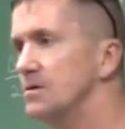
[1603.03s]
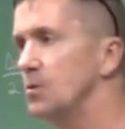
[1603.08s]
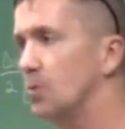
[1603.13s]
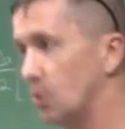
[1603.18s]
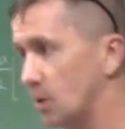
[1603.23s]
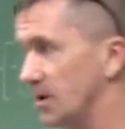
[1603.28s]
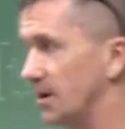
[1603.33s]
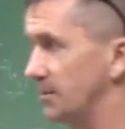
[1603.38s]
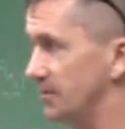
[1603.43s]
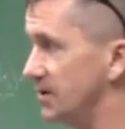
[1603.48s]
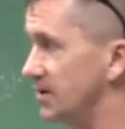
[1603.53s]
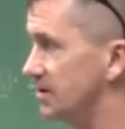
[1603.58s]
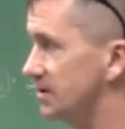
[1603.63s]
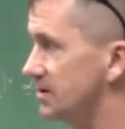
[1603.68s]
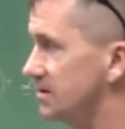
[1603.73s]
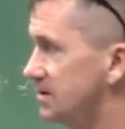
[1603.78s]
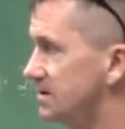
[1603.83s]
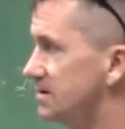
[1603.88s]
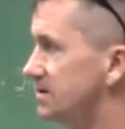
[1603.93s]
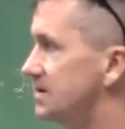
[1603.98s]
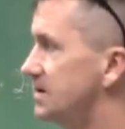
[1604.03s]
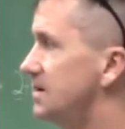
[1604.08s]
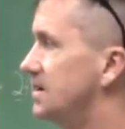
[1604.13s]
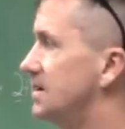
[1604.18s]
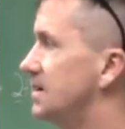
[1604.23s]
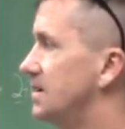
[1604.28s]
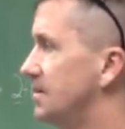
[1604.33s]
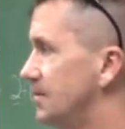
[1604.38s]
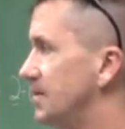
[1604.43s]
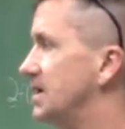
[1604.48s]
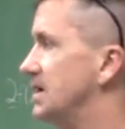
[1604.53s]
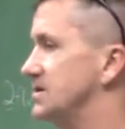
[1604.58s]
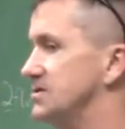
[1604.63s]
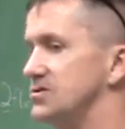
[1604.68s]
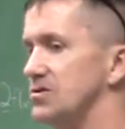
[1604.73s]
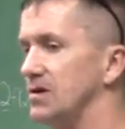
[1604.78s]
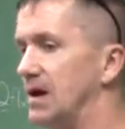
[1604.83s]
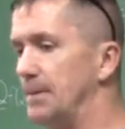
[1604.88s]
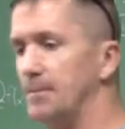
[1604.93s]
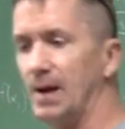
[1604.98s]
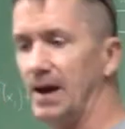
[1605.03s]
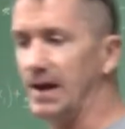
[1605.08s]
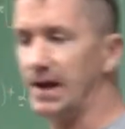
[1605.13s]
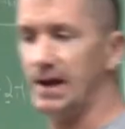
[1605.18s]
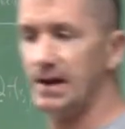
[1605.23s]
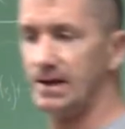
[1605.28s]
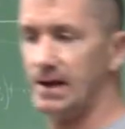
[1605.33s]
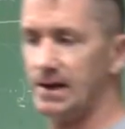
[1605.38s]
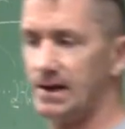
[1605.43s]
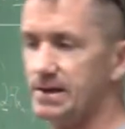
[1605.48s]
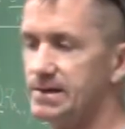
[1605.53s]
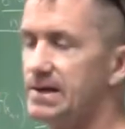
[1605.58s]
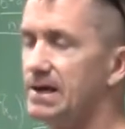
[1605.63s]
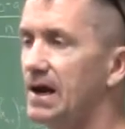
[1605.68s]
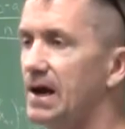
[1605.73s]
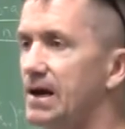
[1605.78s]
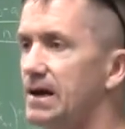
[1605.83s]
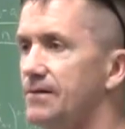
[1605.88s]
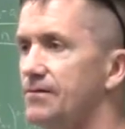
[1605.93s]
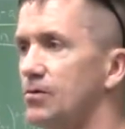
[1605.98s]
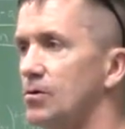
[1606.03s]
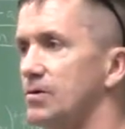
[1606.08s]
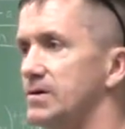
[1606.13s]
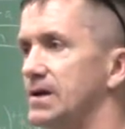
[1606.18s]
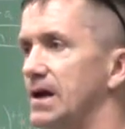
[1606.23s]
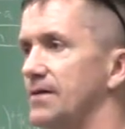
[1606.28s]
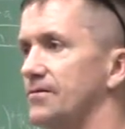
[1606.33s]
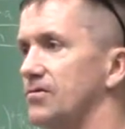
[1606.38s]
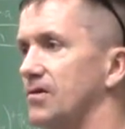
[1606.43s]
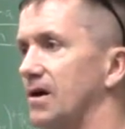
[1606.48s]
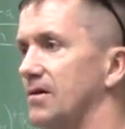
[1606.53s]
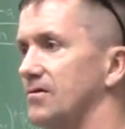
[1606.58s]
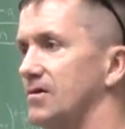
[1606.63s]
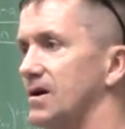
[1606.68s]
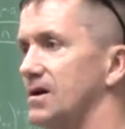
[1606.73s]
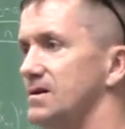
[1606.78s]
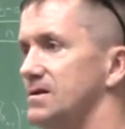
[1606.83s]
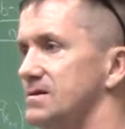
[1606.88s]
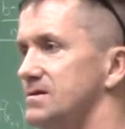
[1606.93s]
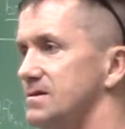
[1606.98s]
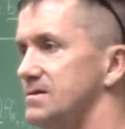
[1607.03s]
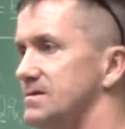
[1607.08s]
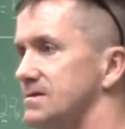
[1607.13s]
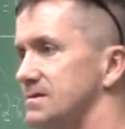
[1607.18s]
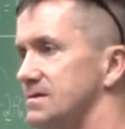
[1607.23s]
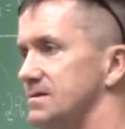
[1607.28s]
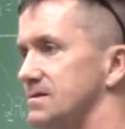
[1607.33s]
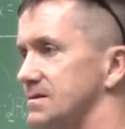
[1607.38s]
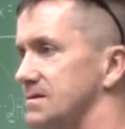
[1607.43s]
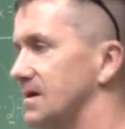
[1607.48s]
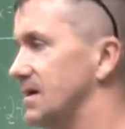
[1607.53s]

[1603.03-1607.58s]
or computer, because doing that by hand on a TI-84 would take forever, right?